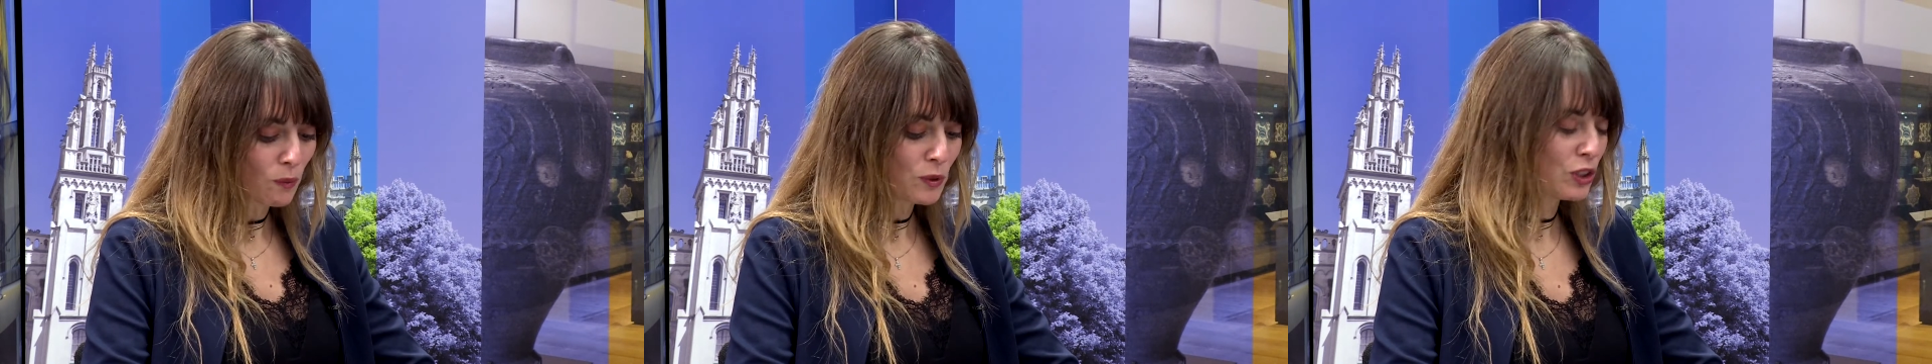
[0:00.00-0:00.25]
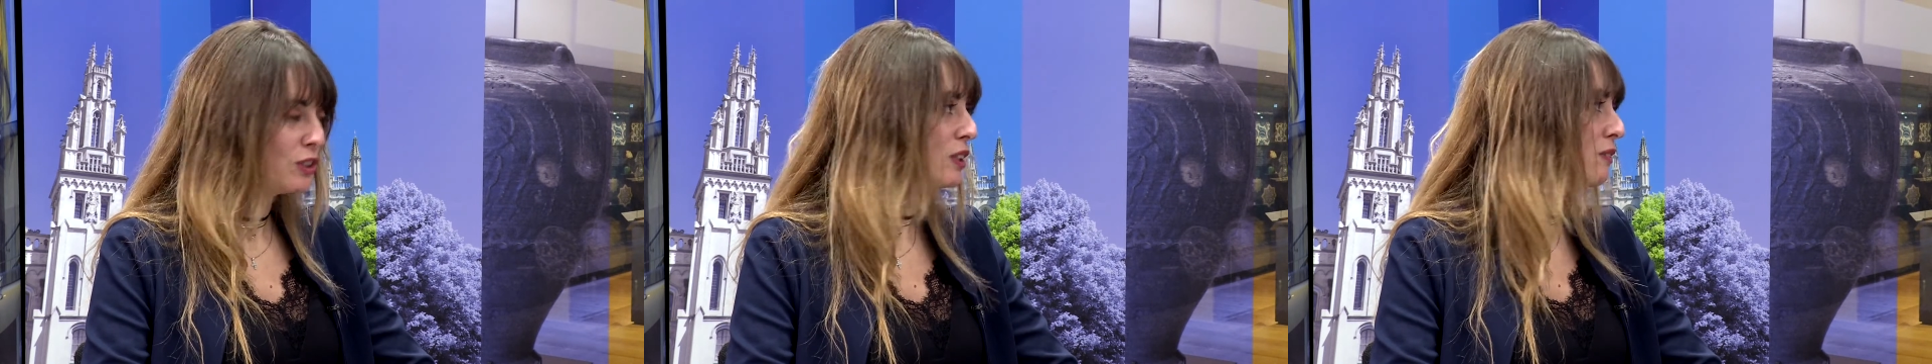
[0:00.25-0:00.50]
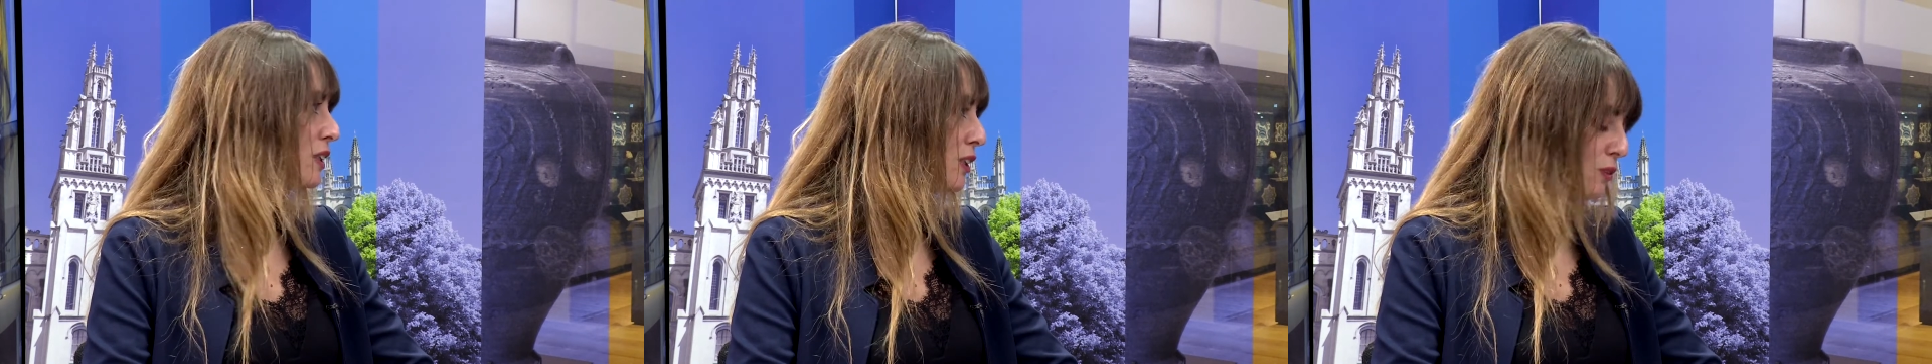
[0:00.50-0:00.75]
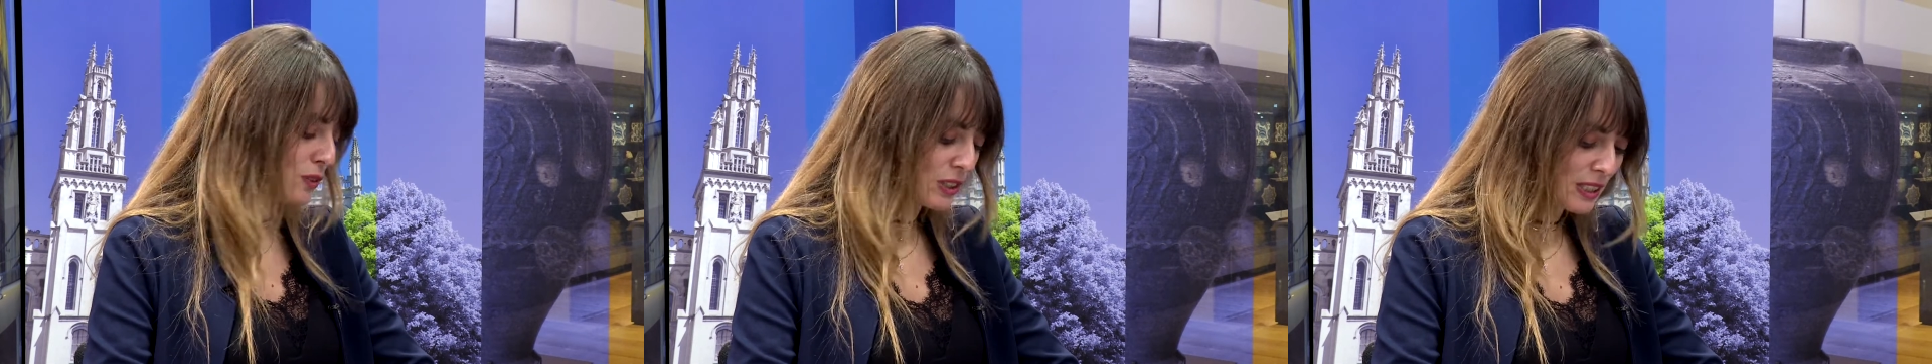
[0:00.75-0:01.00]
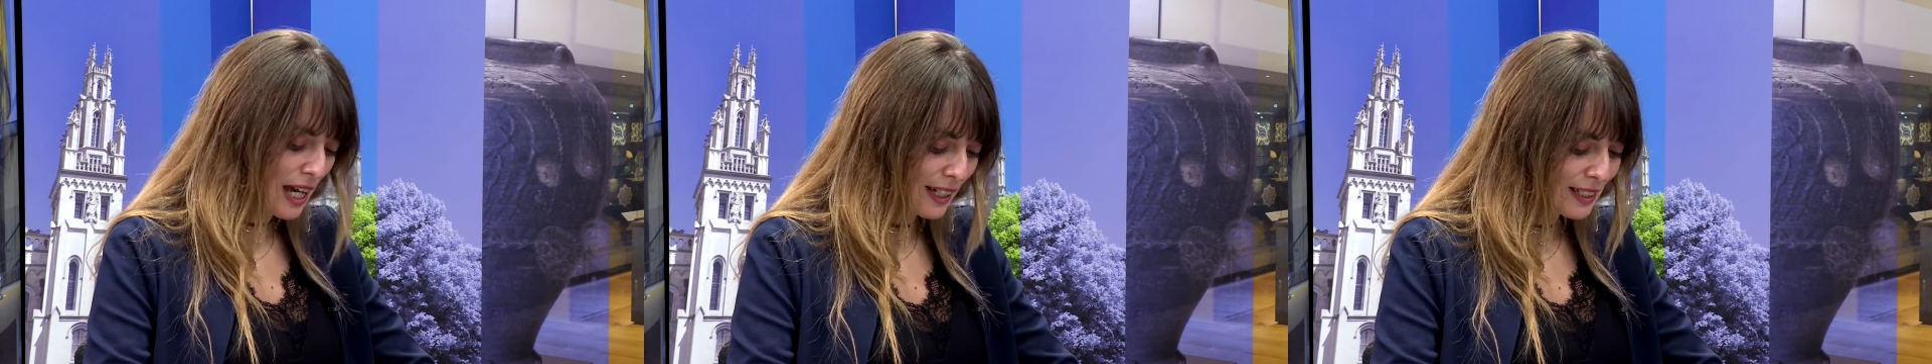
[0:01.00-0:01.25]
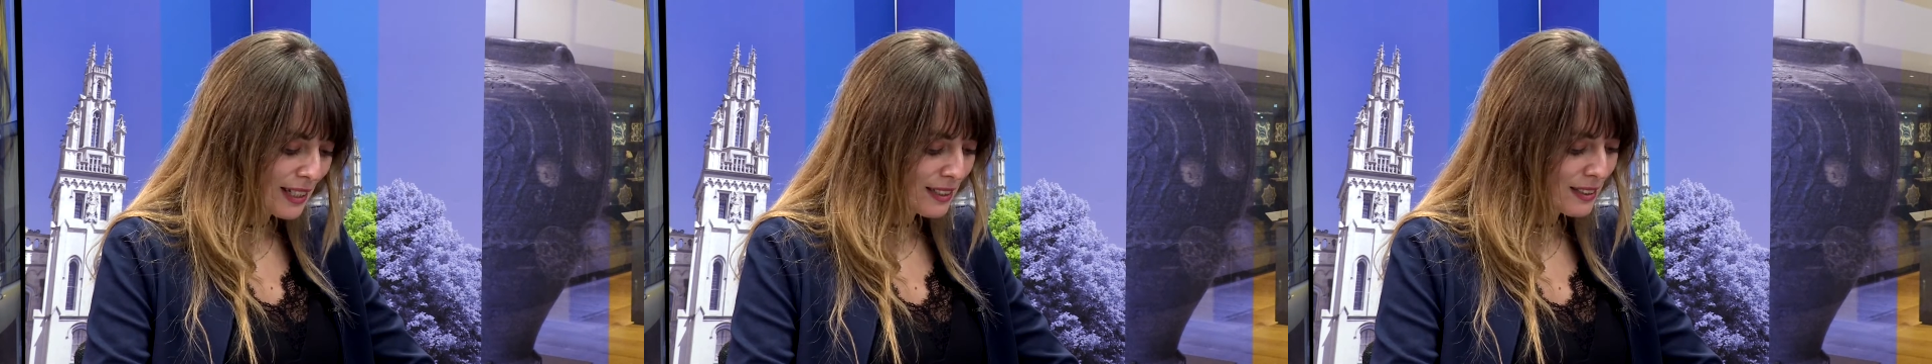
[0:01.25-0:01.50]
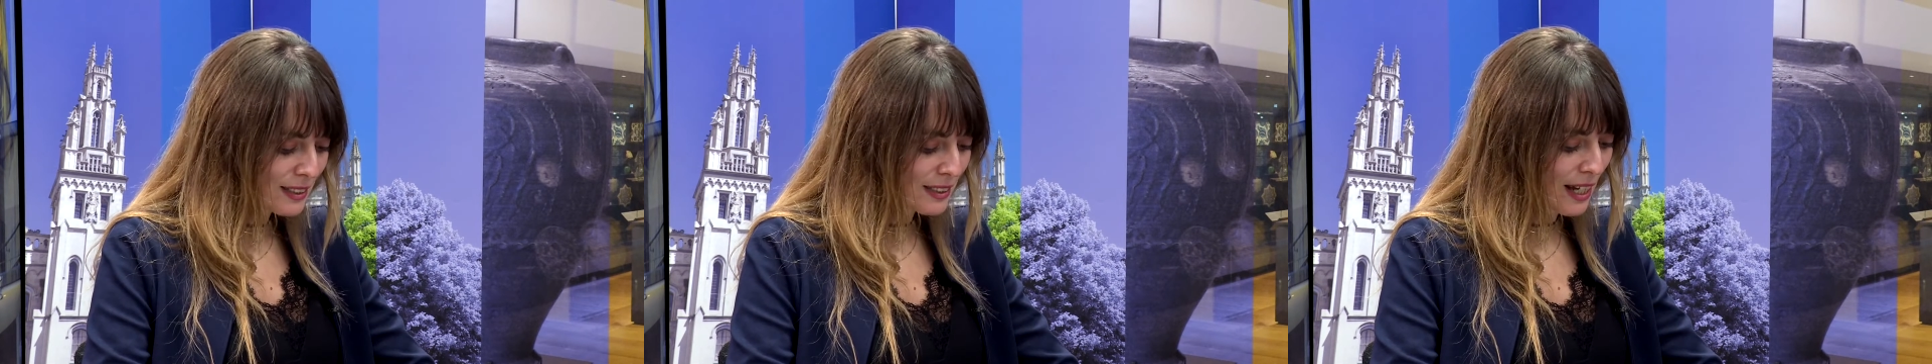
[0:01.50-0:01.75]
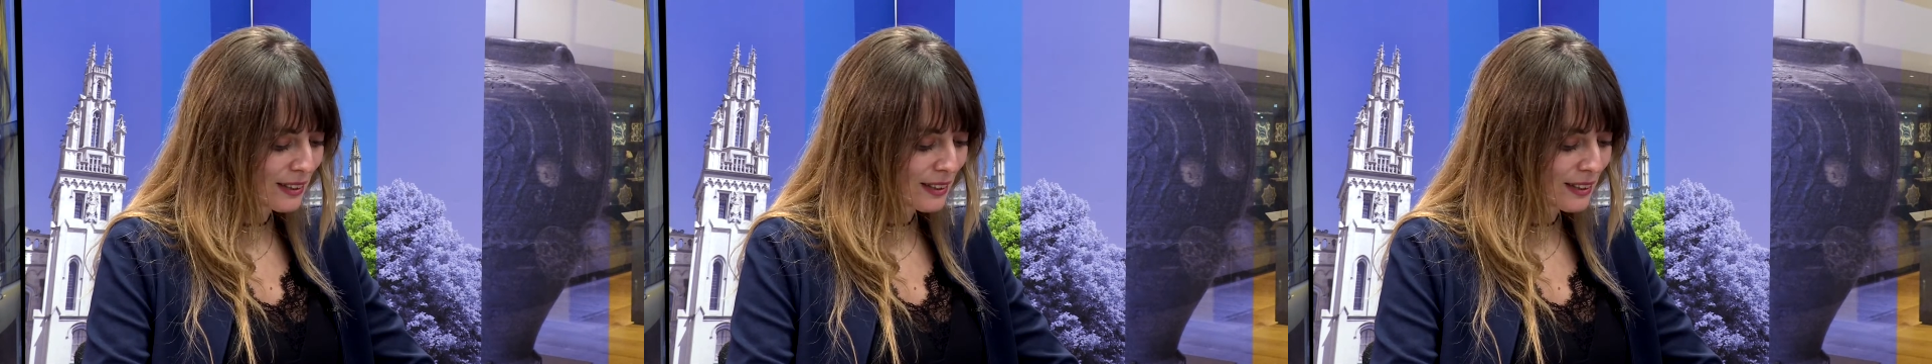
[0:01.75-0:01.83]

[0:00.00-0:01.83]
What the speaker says: objectivity of science